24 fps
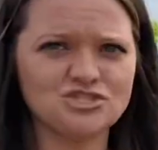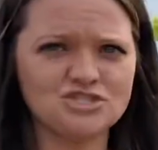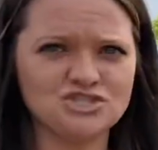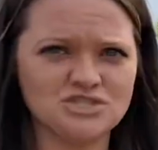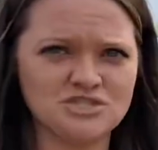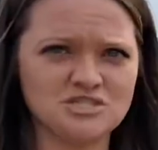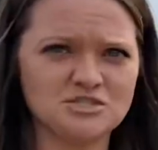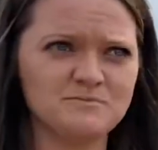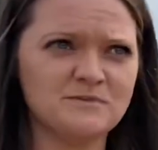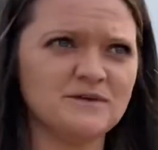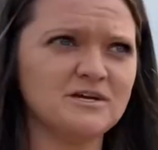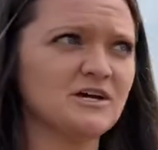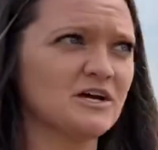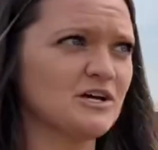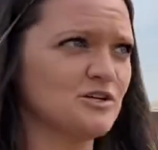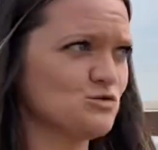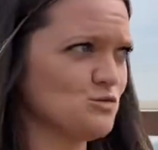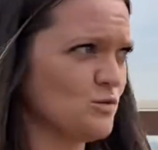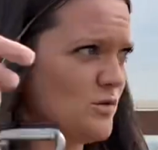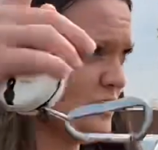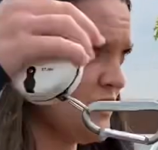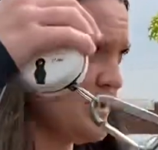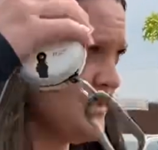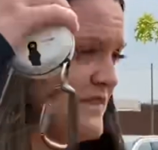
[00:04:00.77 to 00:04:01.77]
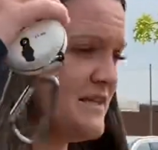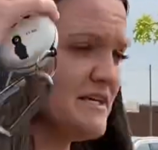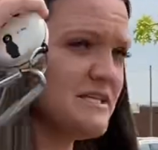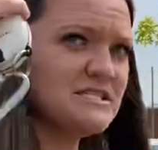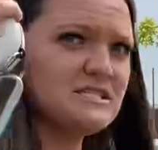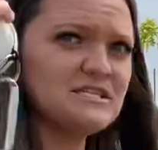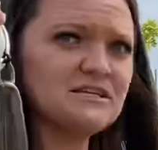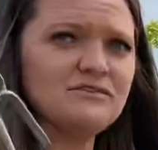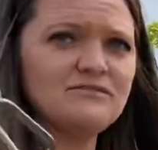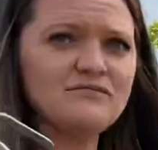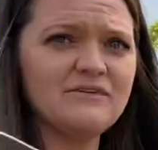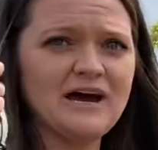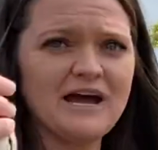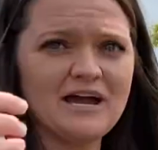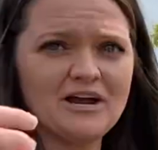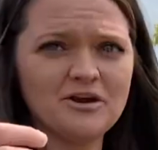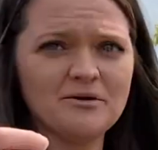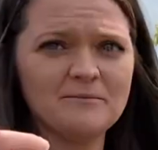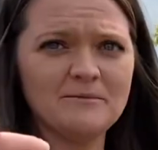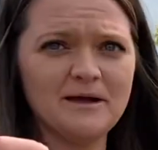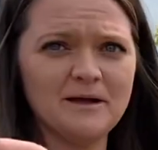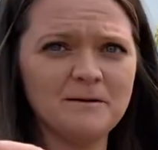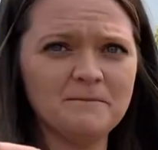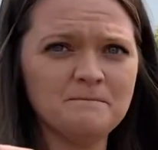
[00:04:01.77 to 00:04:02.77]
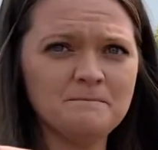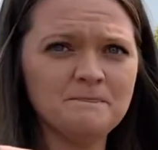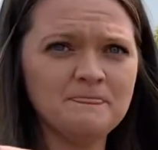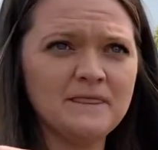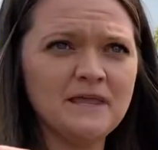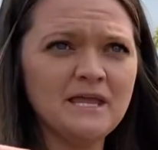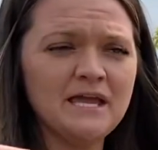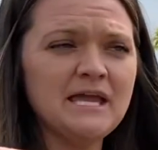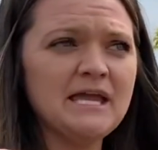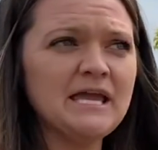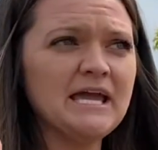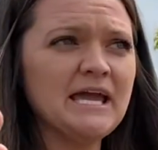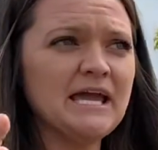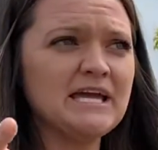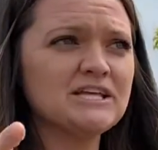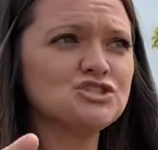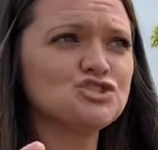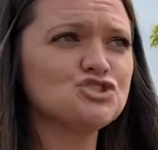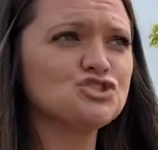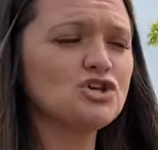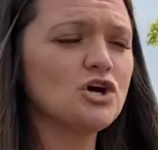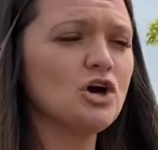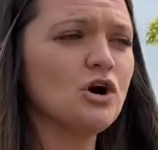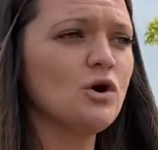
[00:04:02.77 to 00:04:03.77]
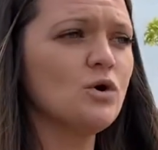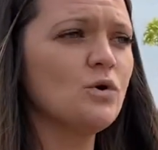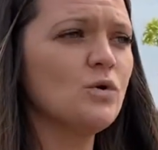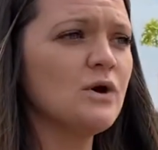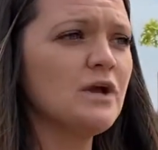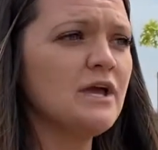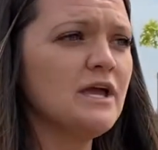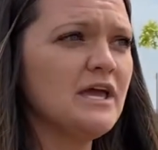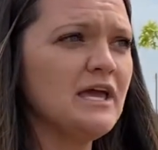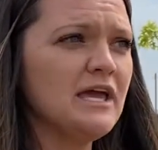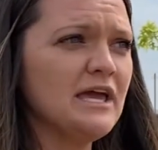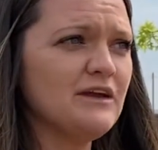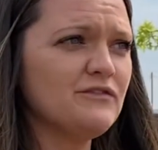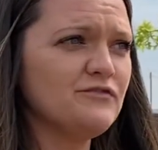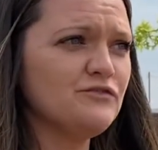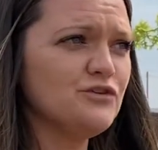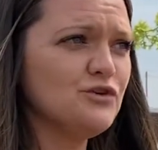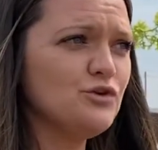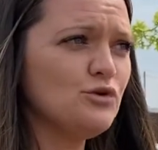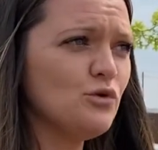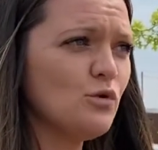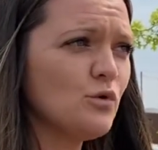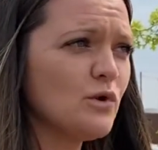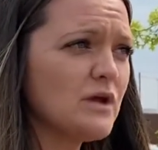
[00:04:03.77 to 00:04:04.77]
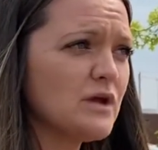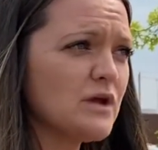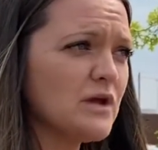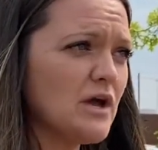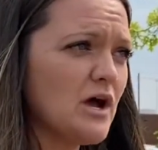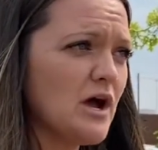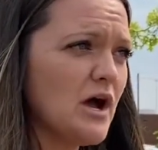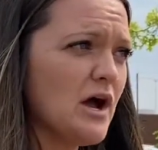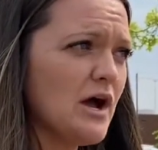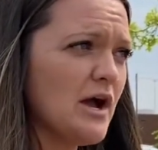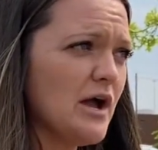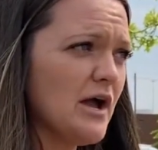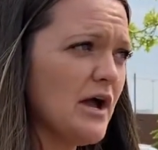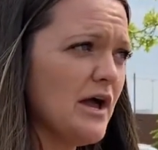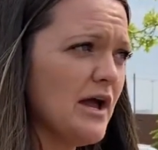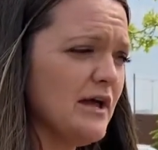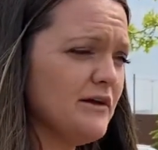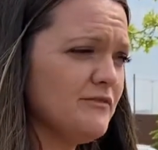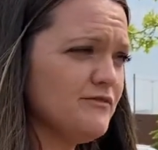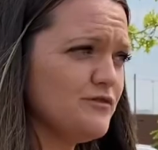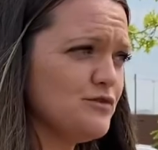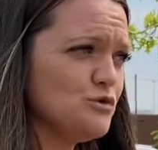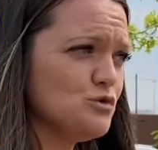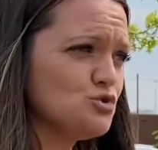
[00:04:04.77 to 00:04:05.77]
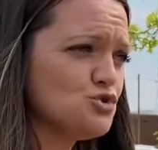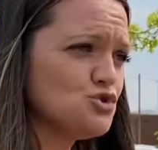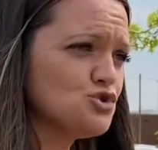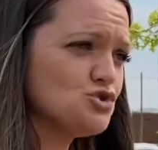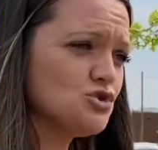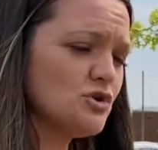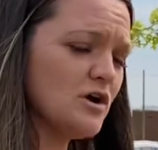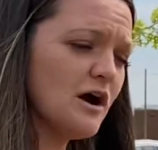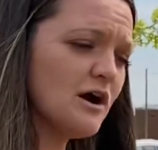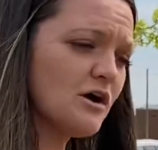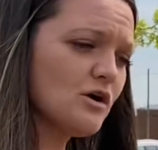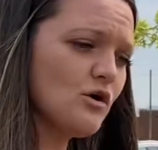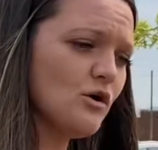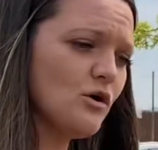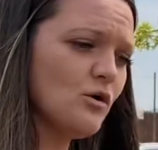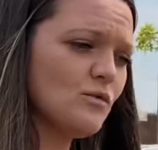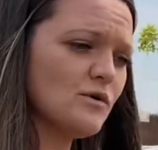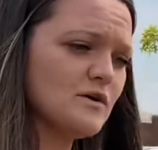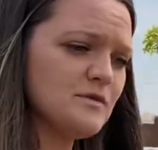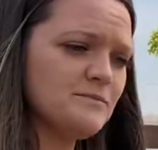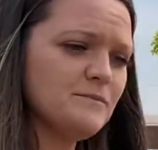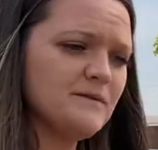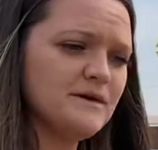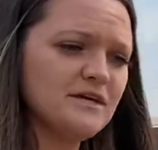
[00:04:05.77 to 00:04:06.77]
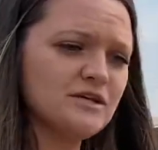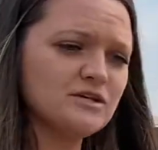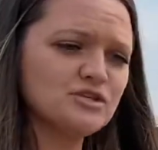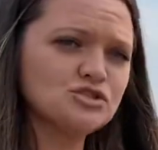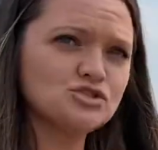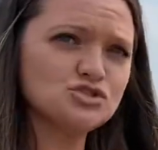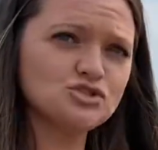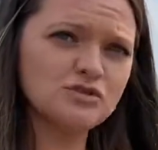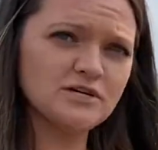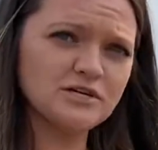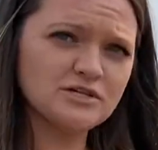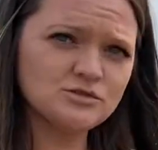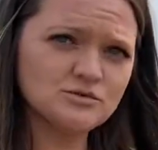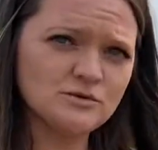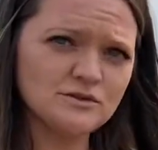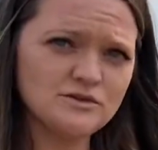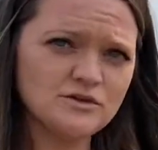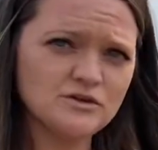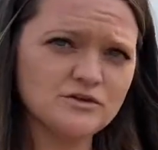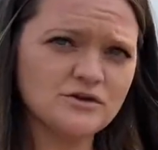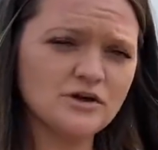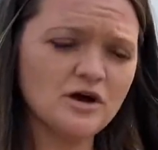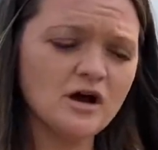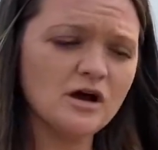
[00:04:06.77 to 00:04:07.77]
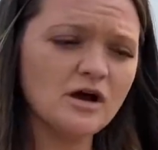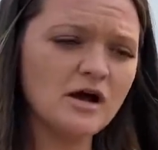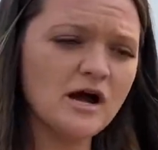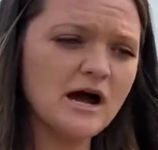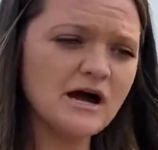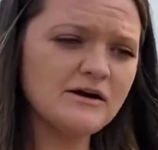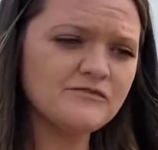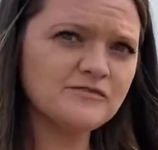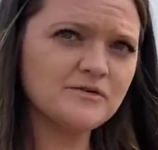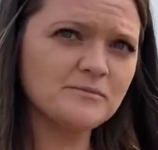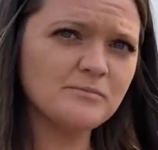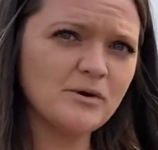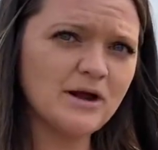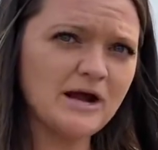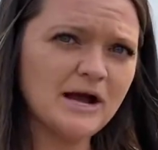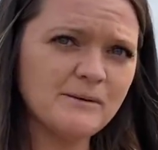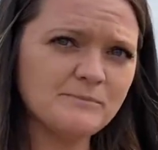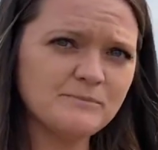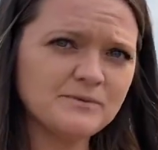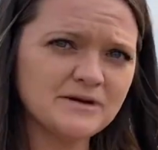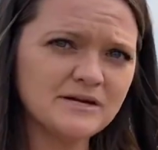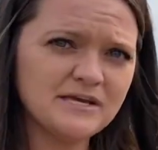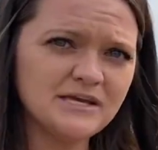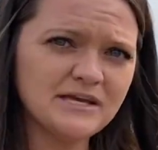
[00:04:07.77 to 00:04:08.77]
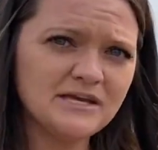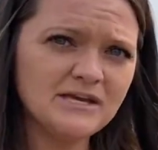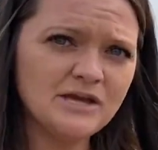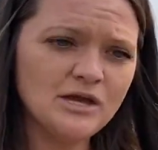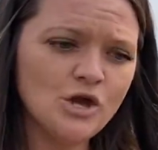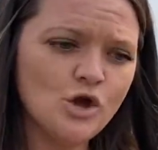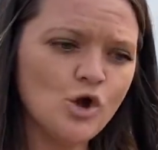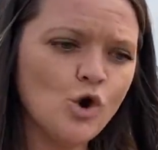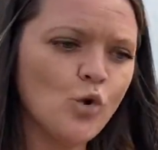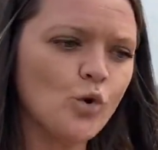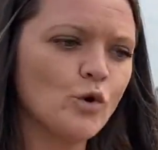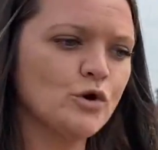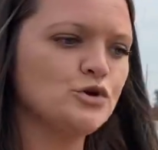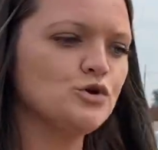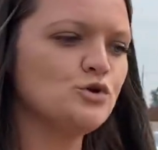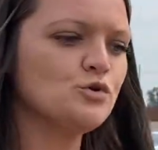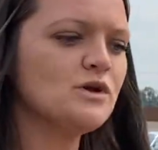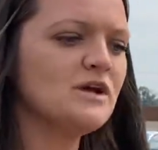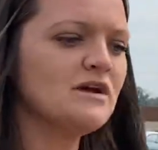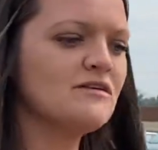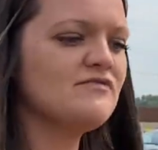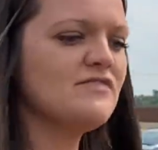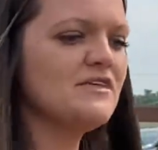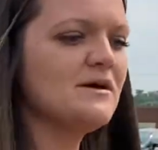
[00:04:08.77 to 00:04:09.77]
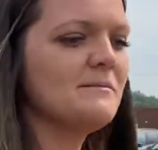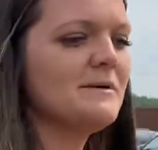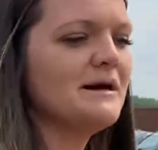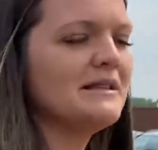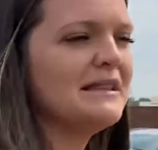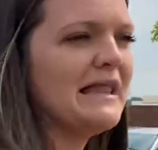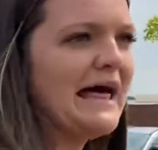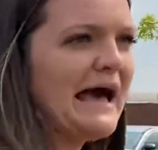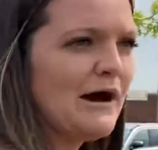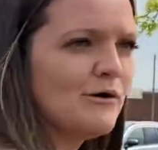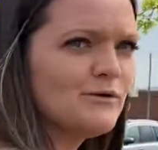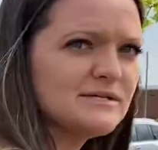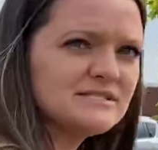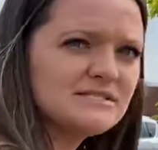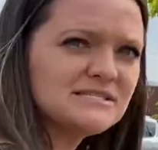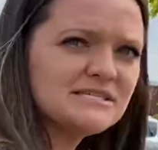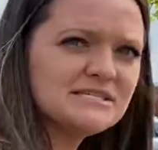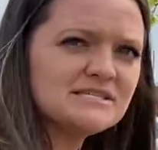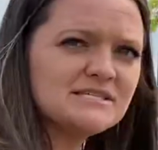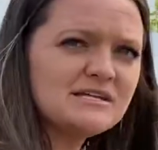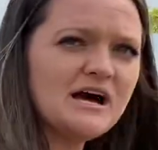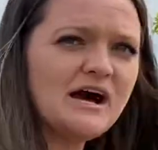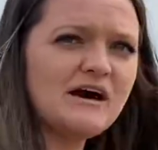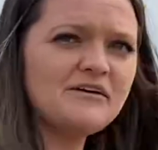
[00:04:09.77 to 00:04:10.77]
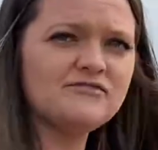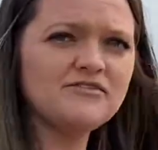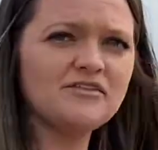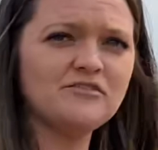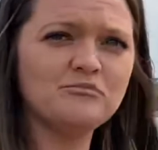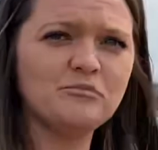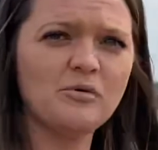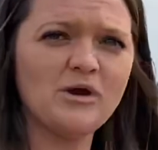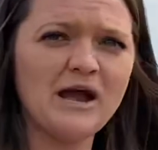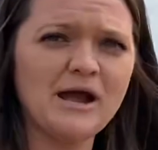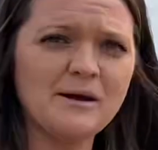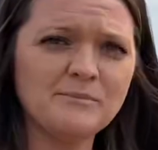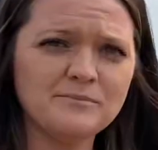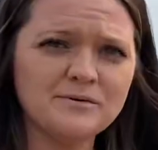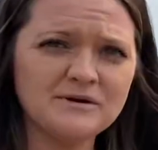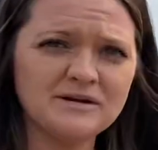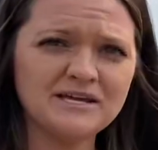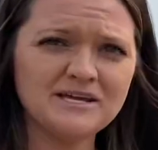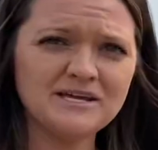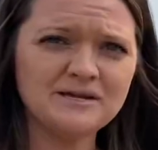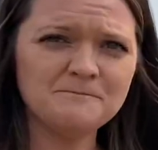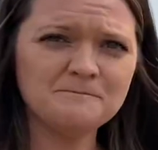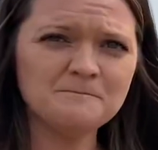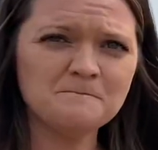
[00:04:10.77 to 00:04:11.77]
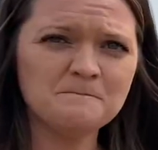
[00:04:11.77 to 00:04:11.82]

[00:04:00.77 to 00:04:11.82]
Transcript: just because we're in this environment. And so if you struggle with being strict with your dog off of property, or you give them allowances off of property,